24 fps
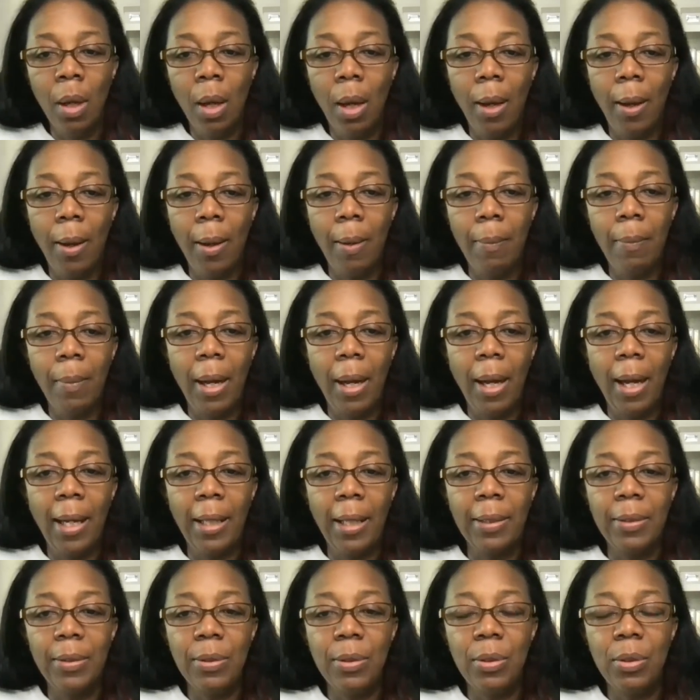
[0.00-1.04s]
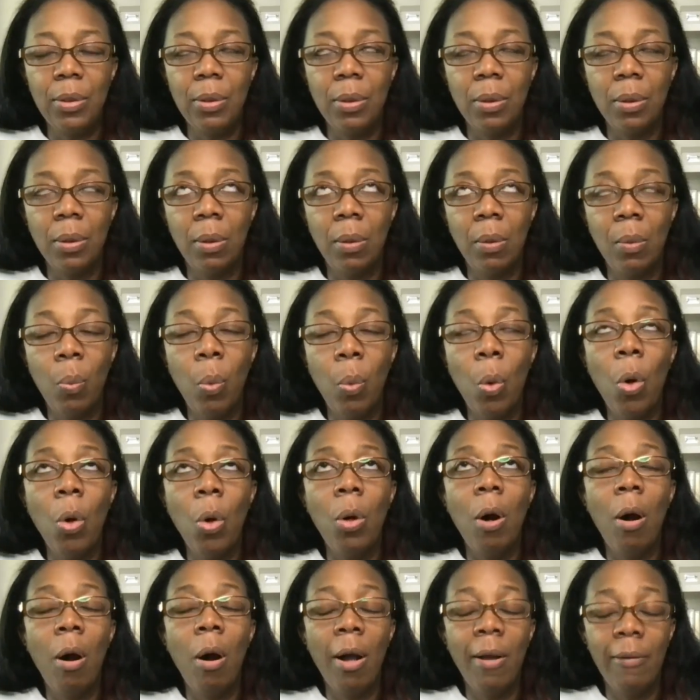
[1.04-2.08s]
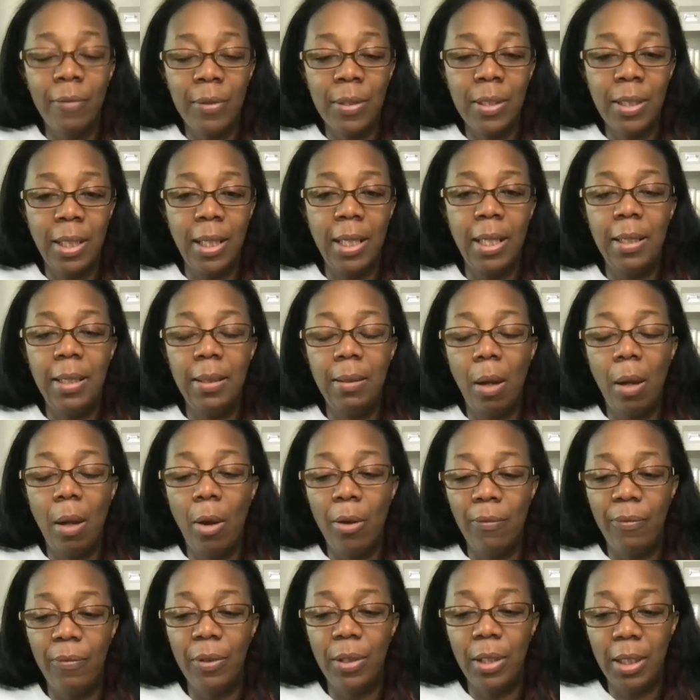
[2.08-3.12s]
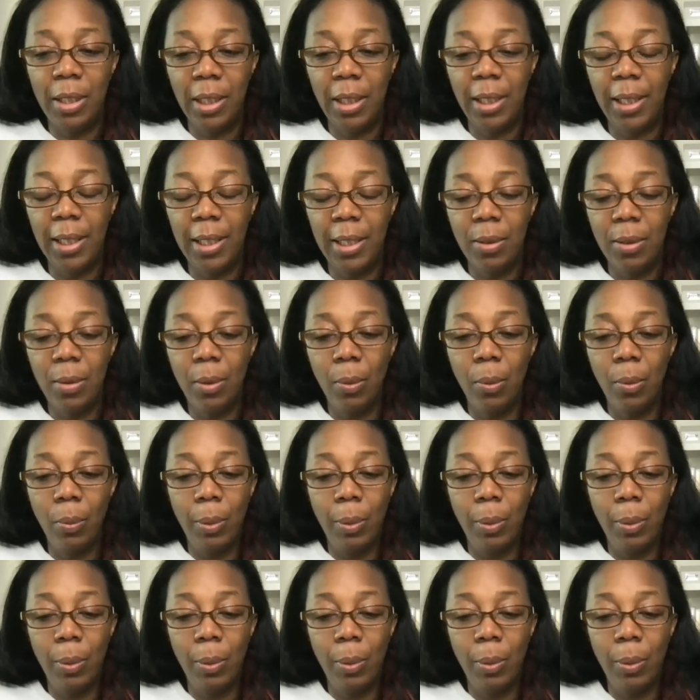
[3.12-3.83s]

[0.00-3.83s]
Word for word: Um, and what I've seen over the years